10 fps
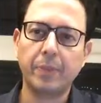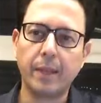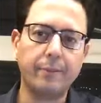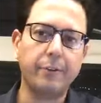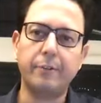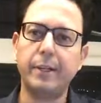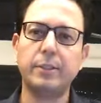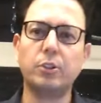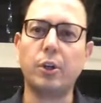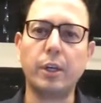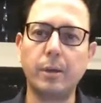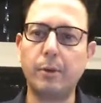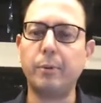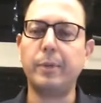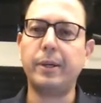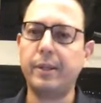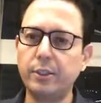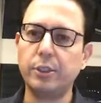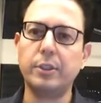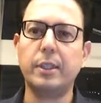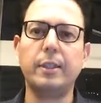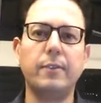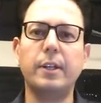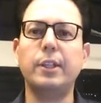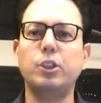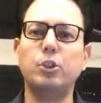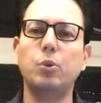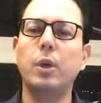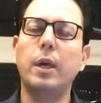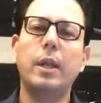Everyone is talking about meditation and they will teach you